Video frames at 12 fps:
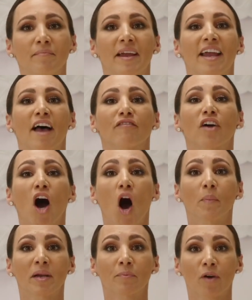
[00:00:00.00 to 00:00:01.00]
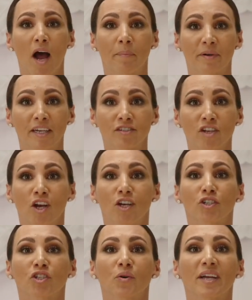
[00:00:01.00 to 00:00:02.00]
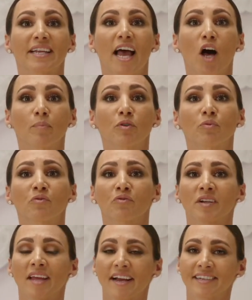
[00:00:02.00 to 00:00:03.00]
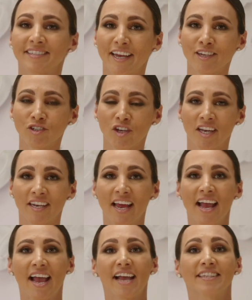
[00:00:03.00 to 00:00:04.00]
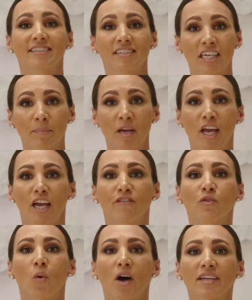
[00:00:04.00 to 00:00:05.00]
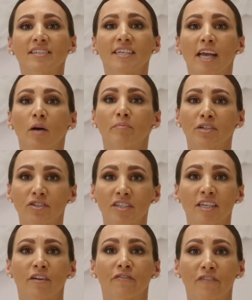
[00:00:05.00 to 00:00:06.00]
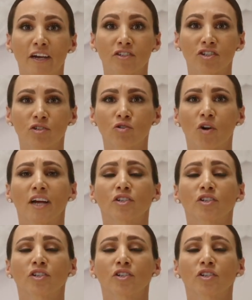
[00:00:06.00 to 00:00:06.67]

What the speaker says: may have calming properties, so it could help you with relaxation and sleep. If you wanna see how myrcene affects you, try